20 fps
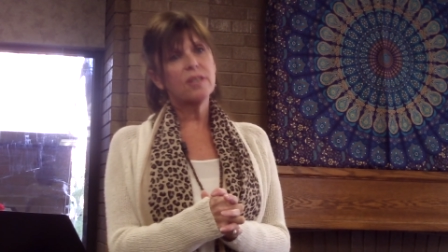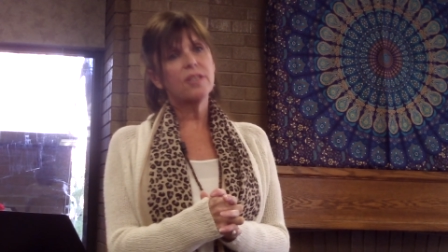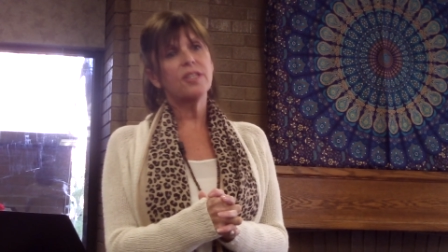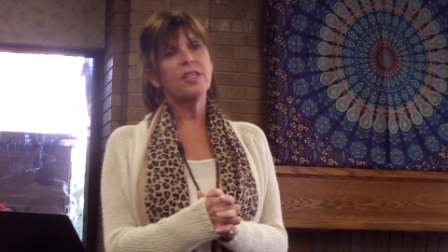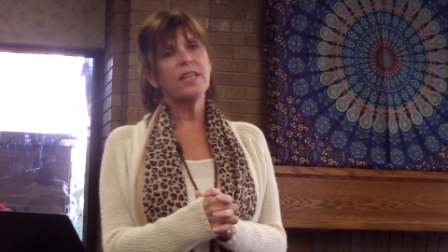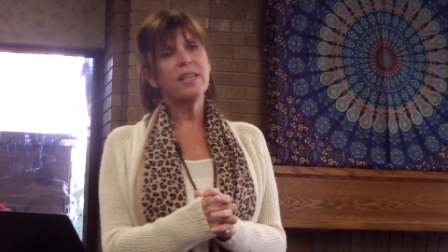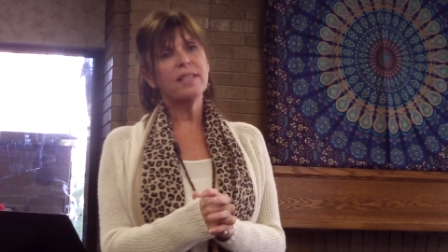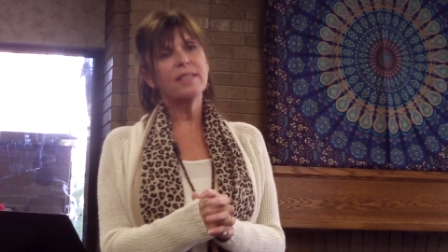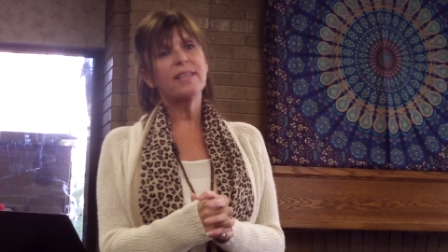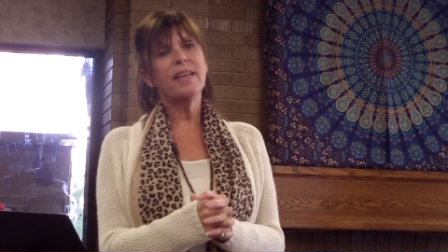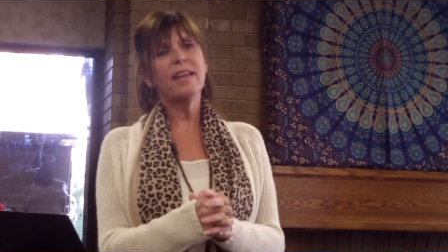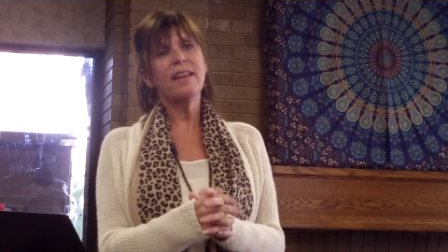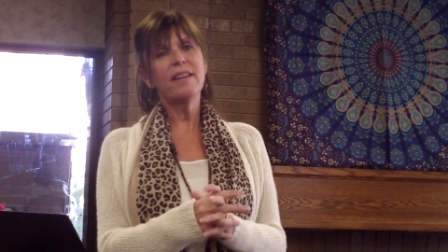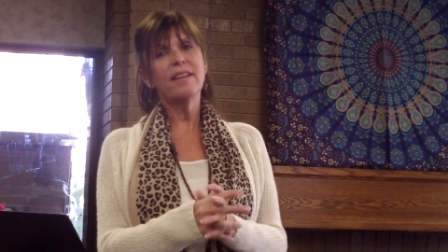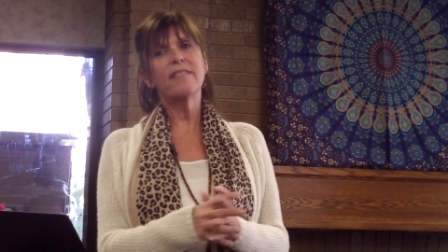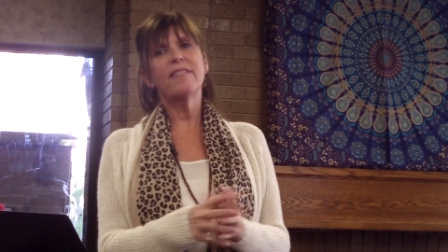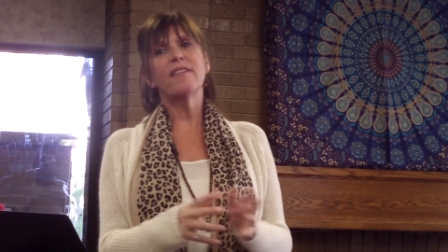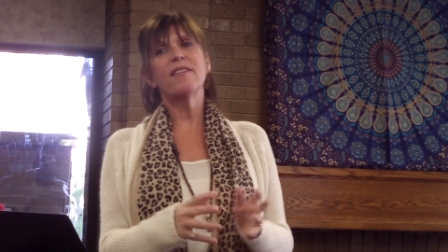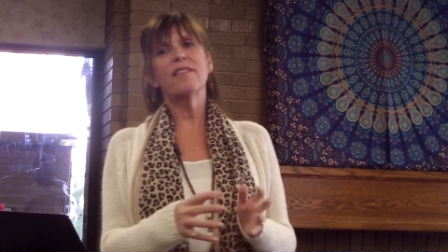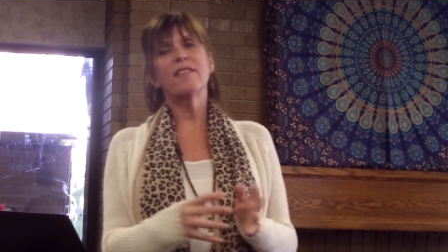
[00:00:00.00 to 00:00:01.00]
she
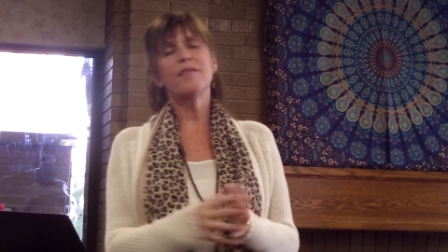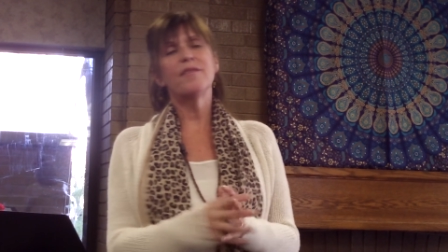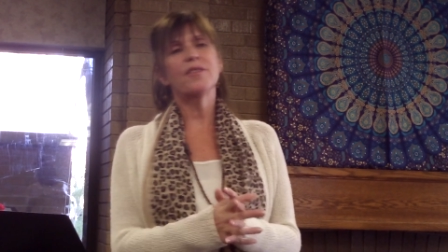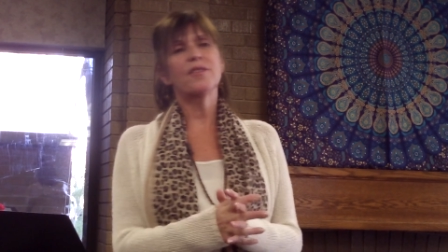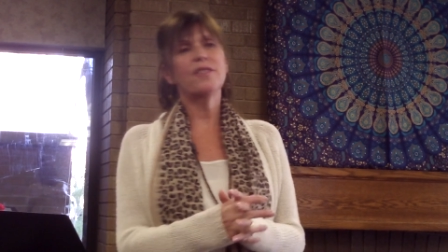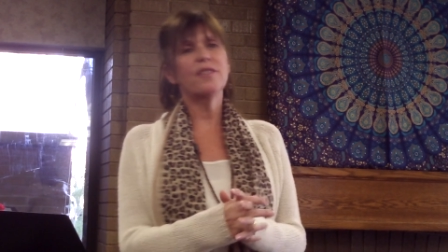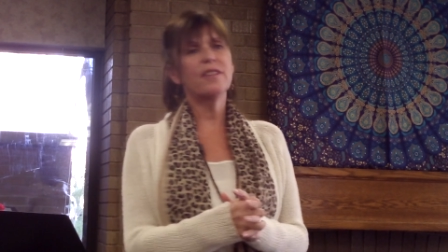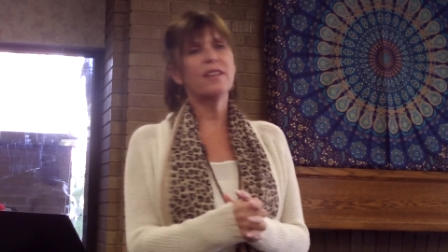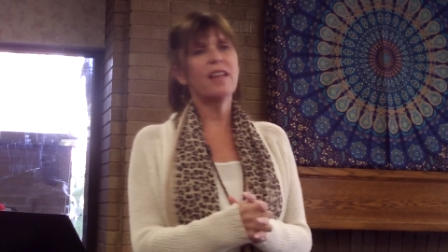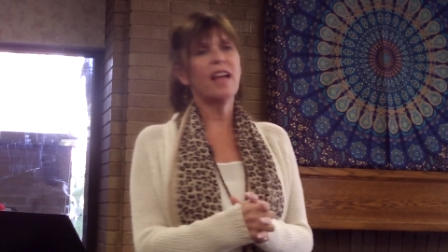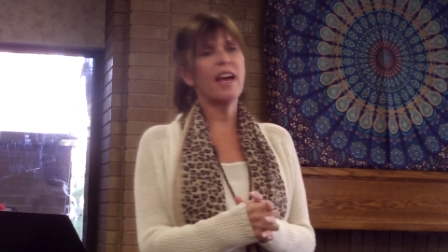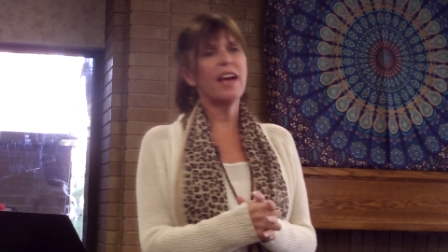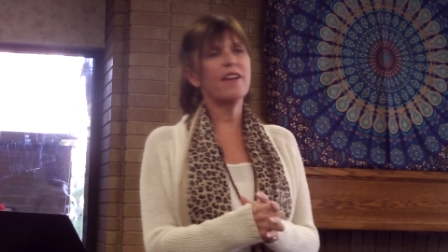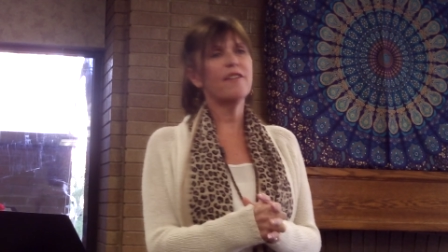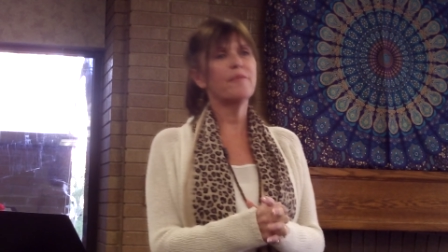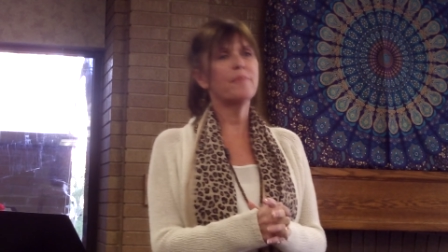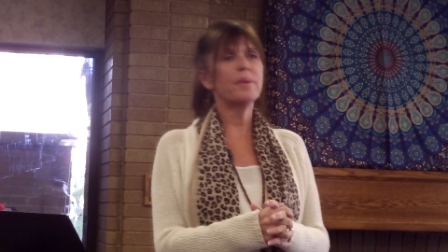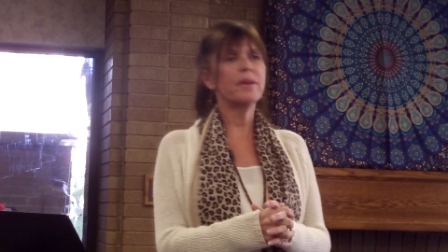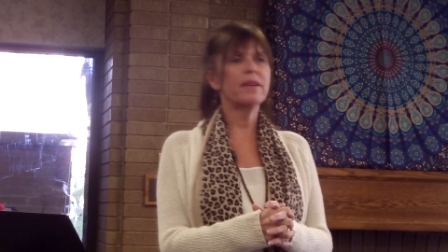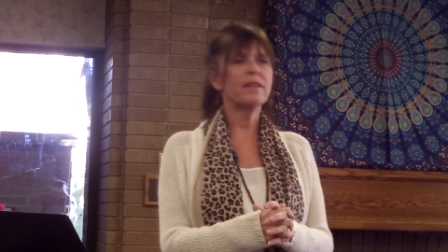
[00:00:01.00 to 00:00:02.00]
intended to live a good
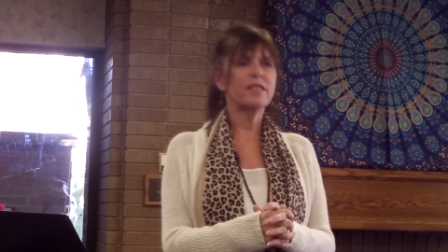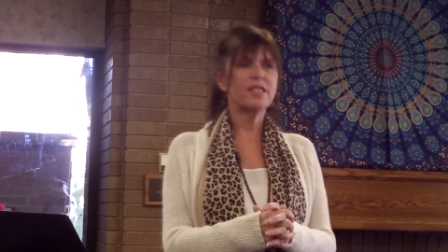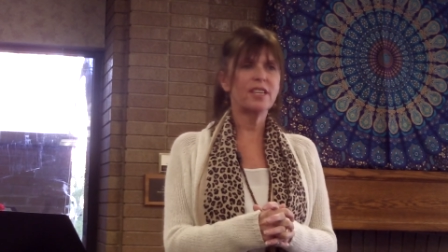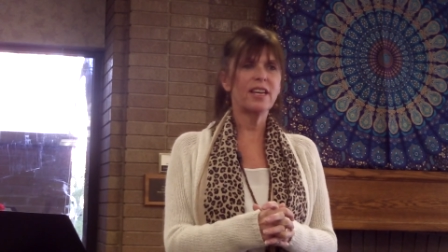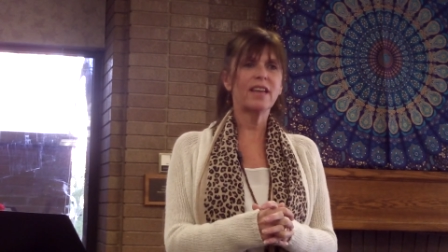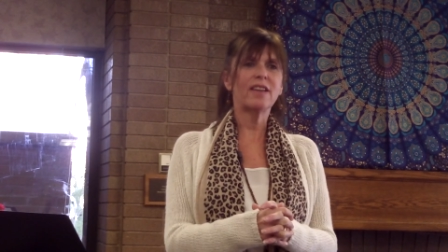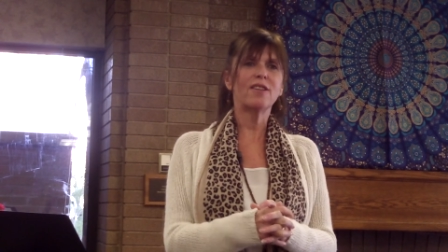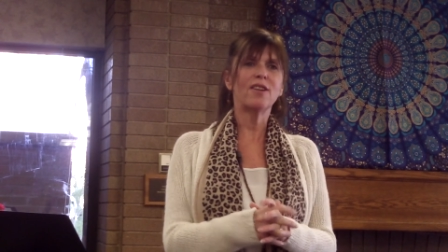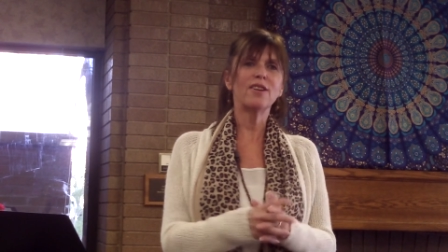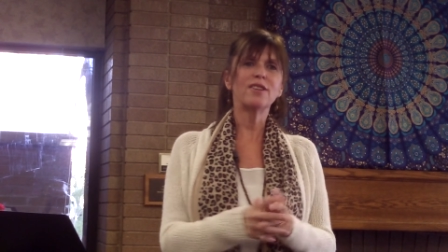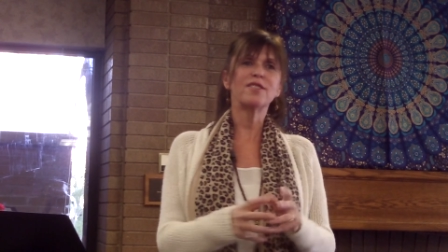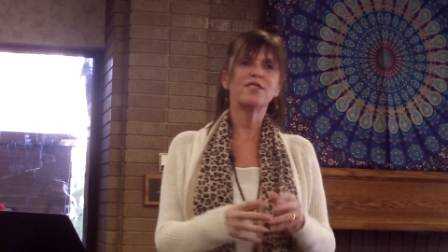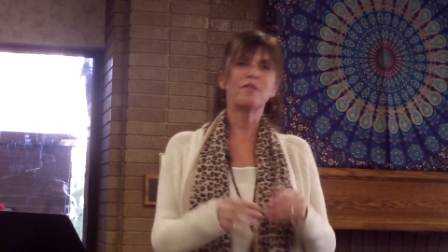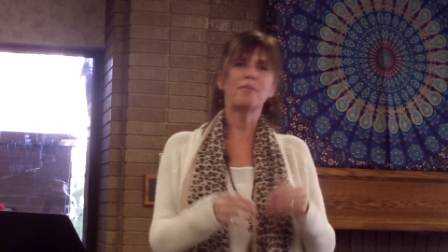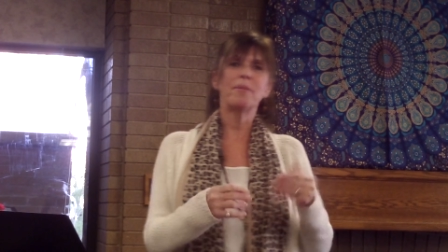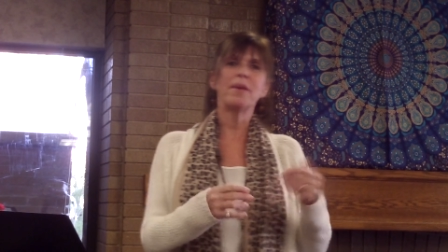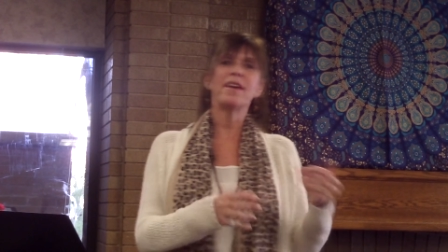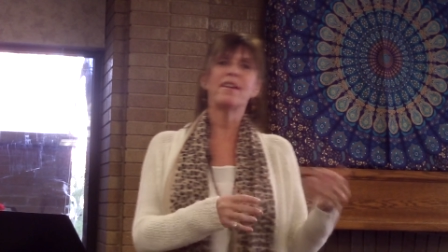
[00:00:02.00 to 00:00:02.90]
life, but she had lots of